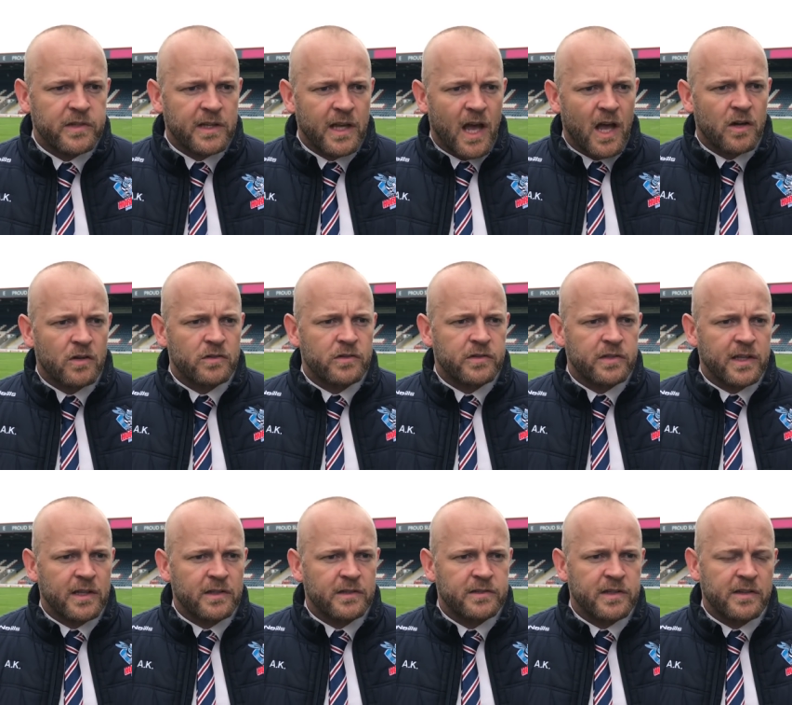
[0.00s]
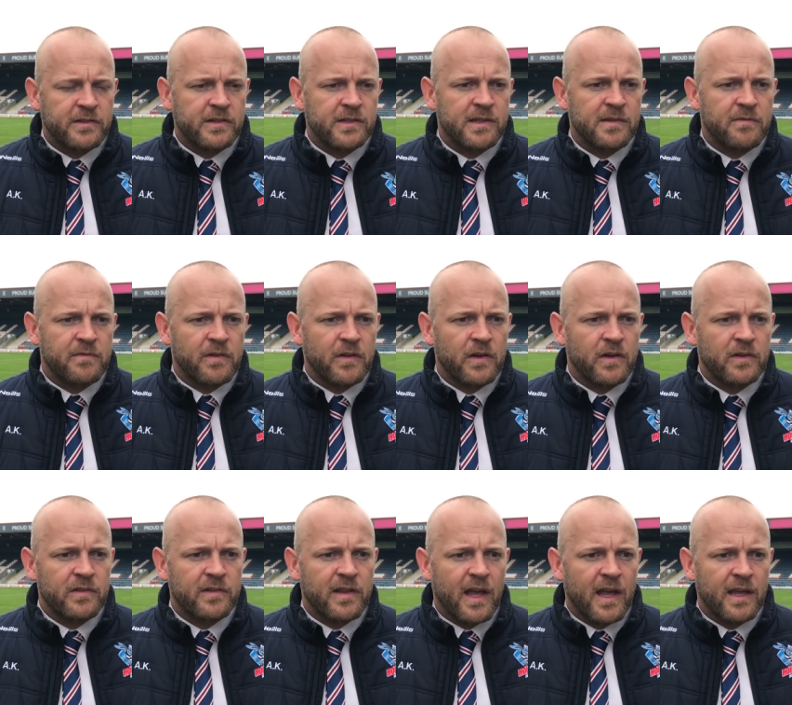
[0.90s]
to get a good skill session in
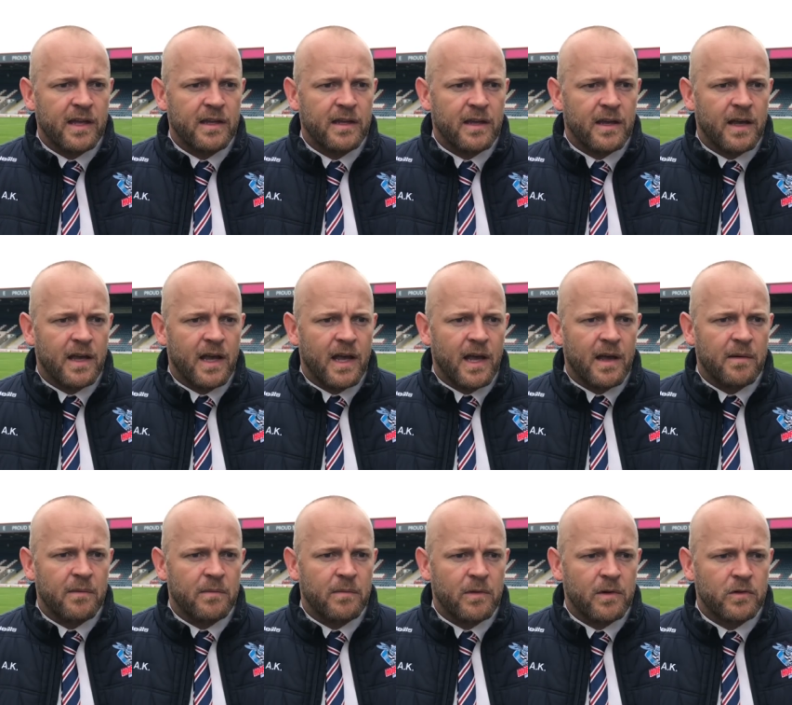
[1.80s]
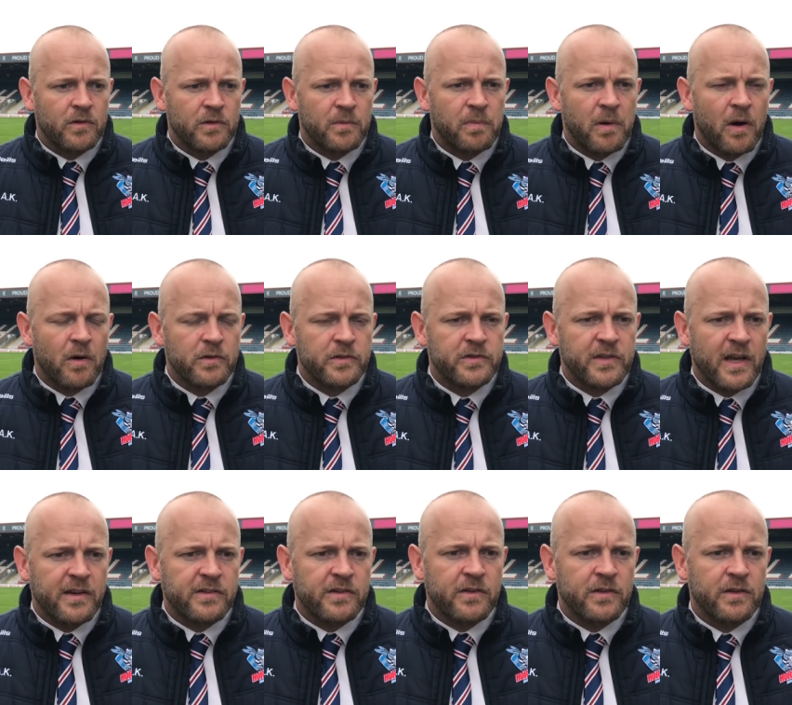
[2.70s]
Thursday, um, a good pole
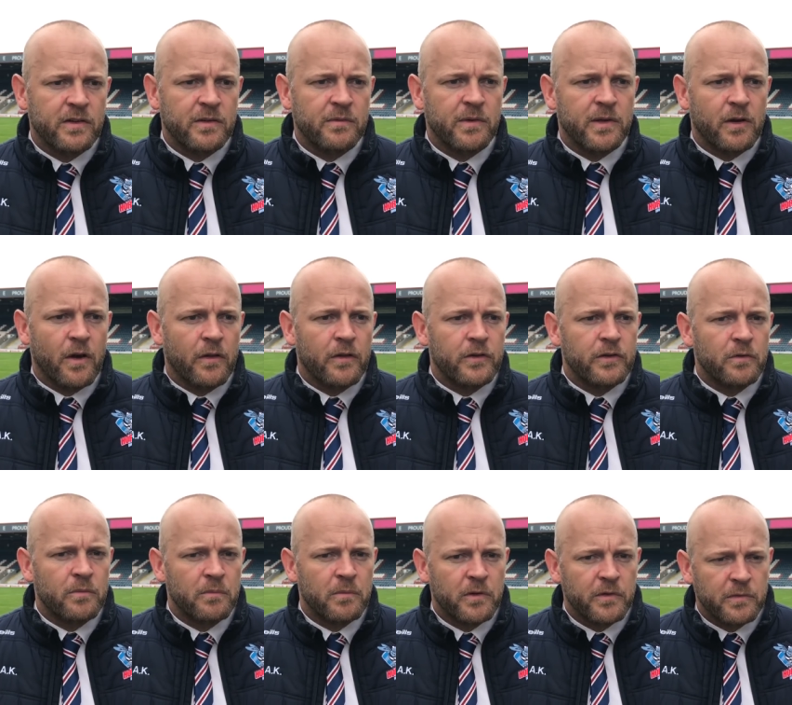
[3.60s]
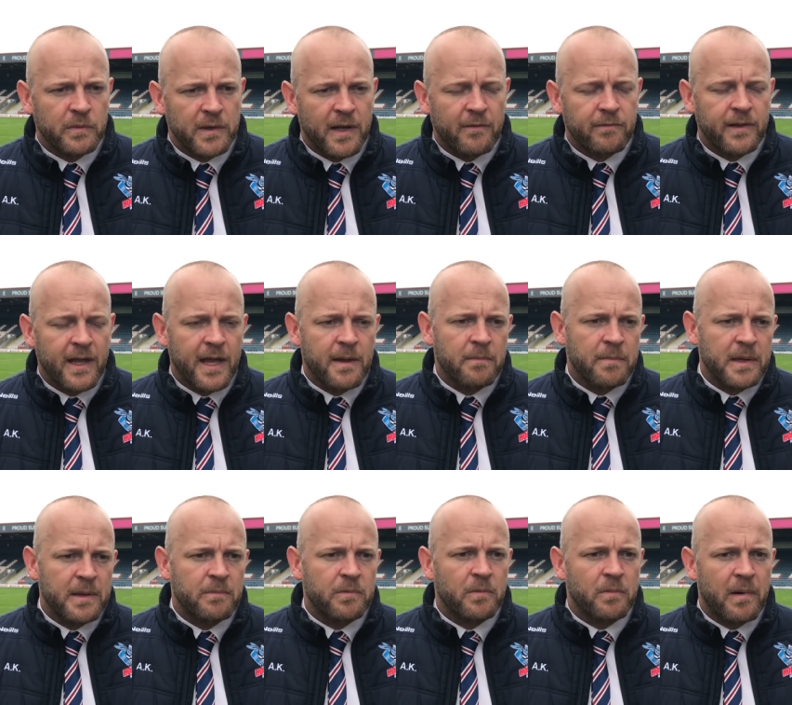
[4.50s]
session. If we got the numbers, we are getting
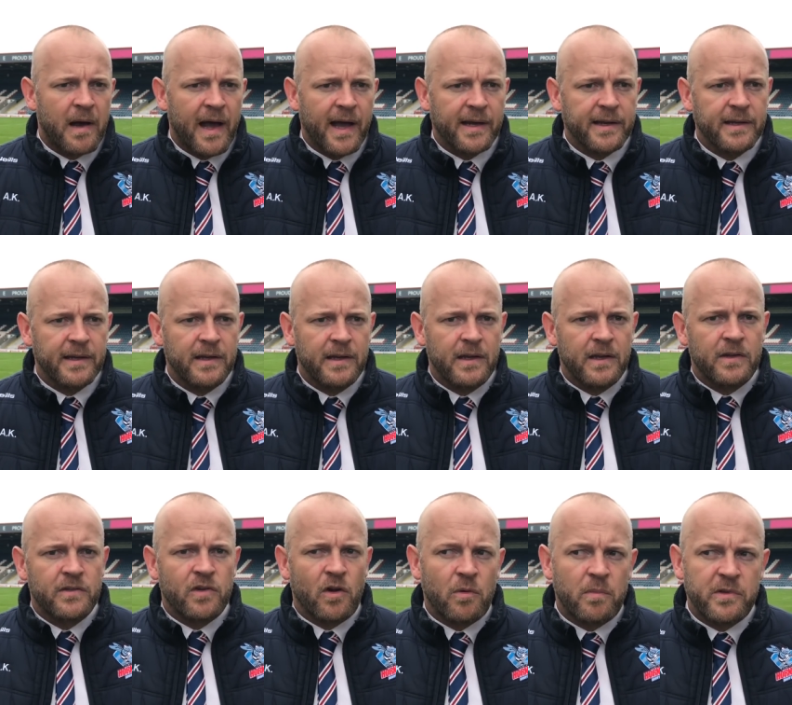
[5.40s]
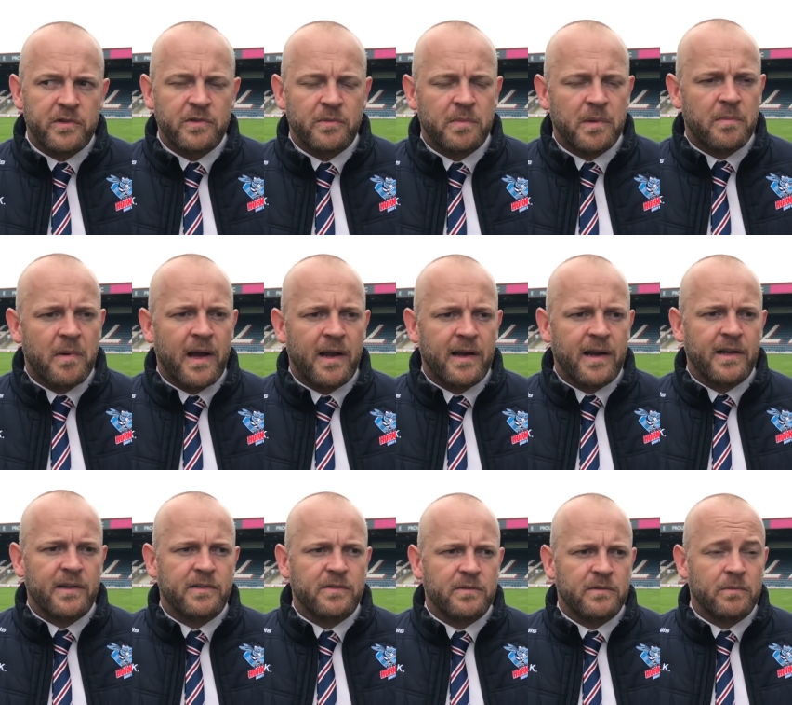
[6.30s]
people back. Toby should be back
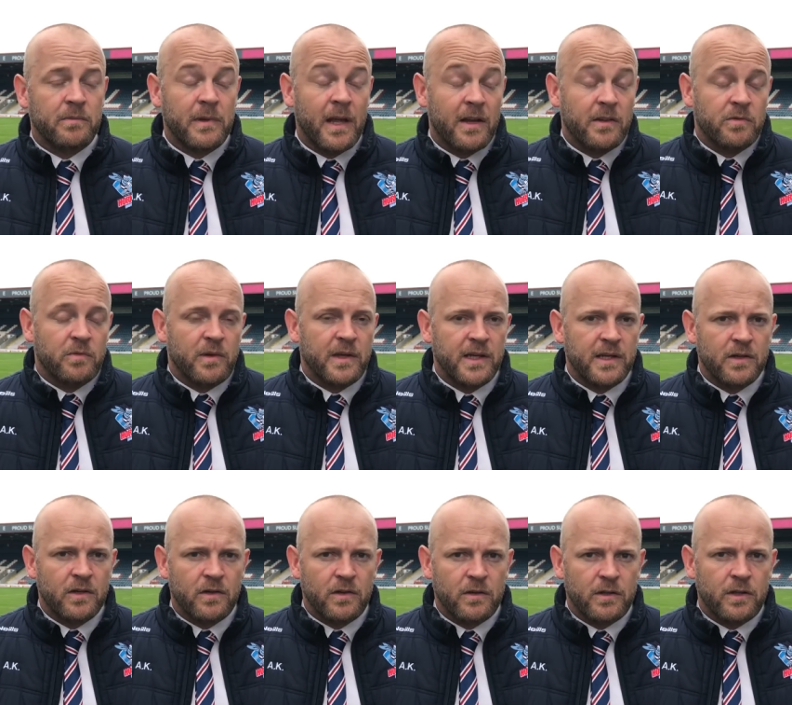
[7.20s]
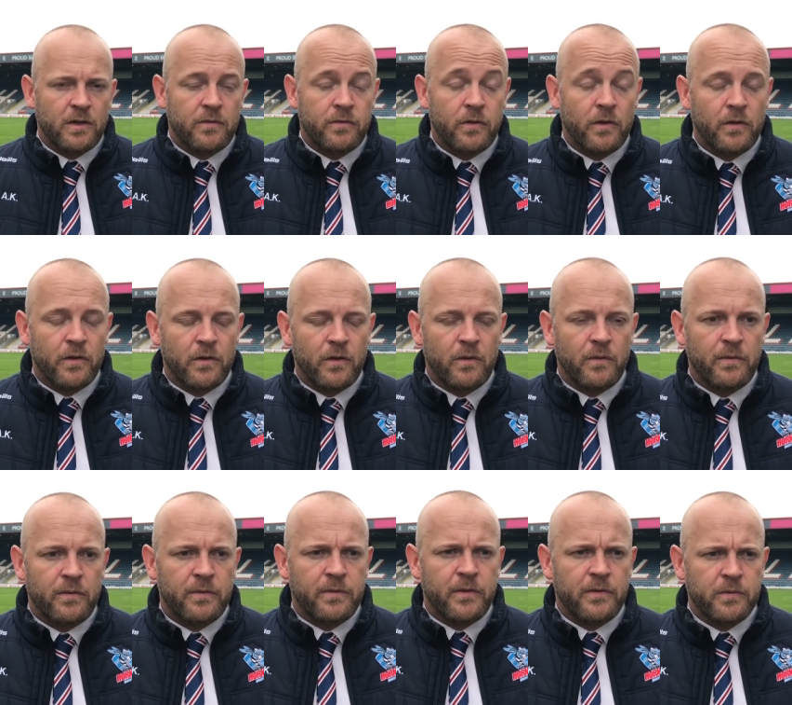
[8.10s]
next next week, or you know, for the,
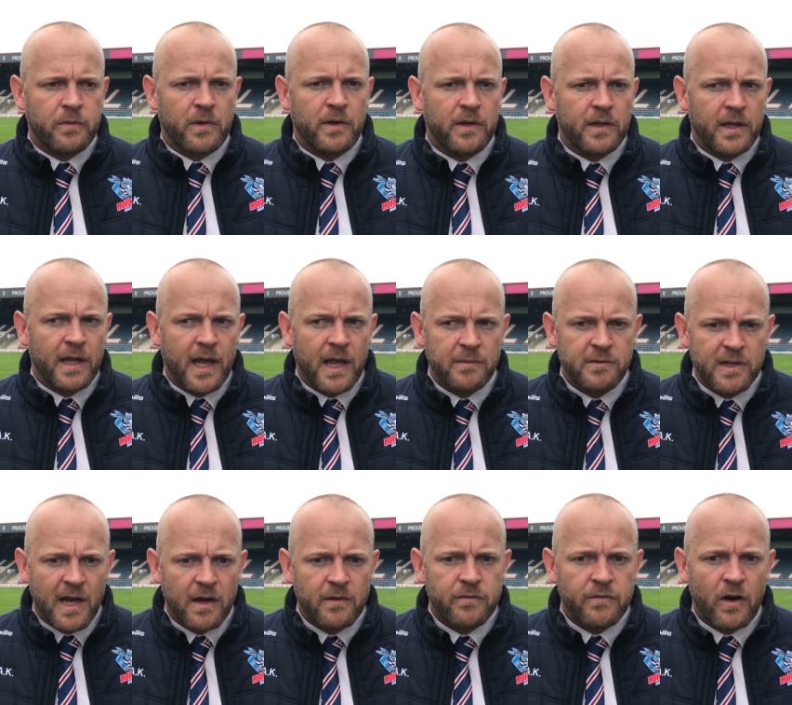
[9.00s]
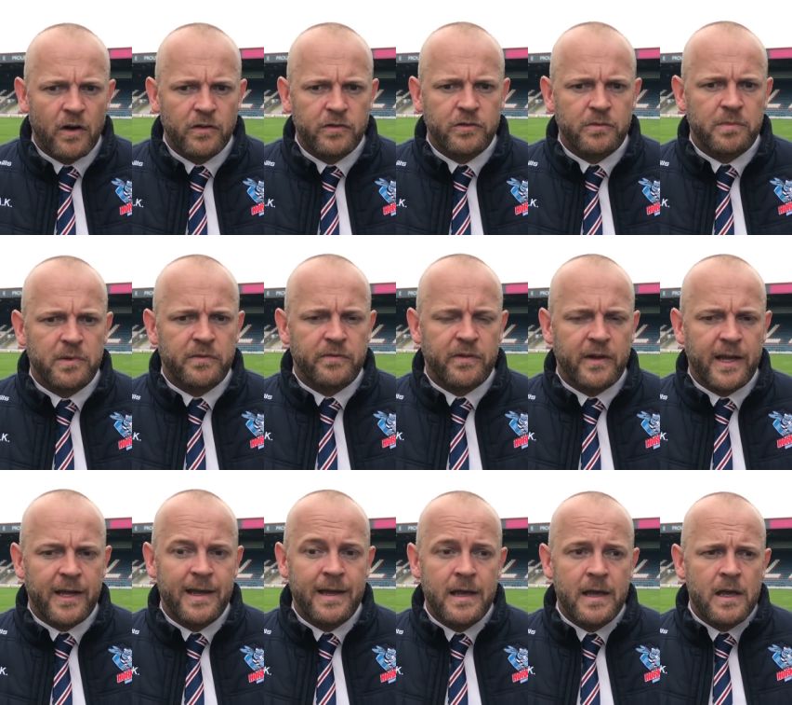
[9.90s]
the Swinton game. Jack Fox should be
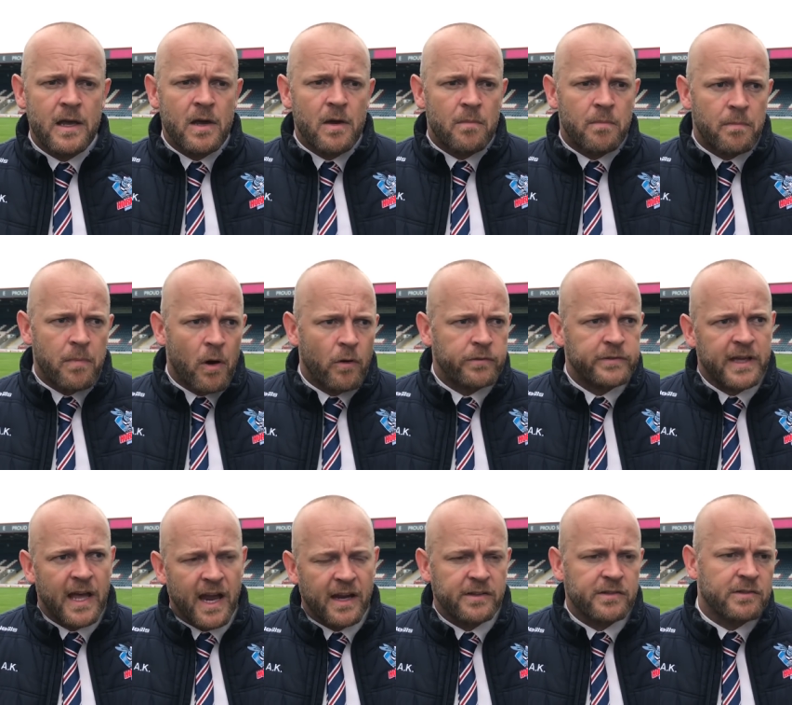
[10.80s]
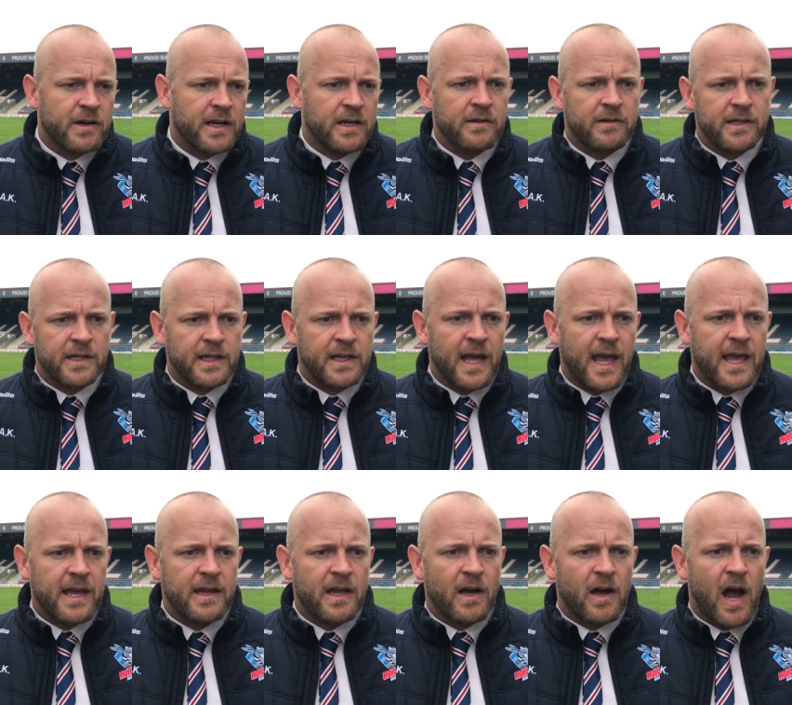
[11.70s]
fit. Both Dex, Gregory, and
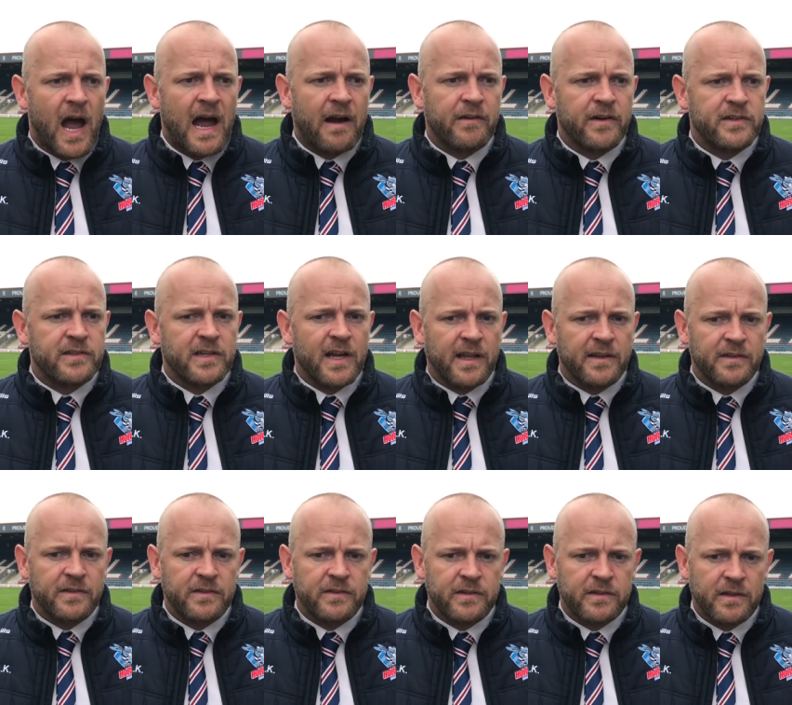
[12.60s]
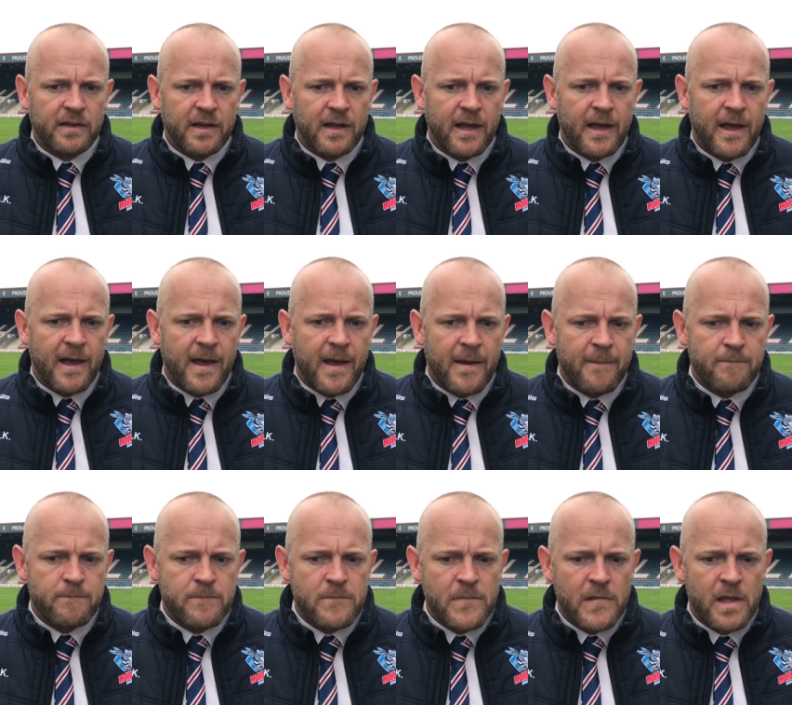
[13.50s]
Kay are a chance. Um,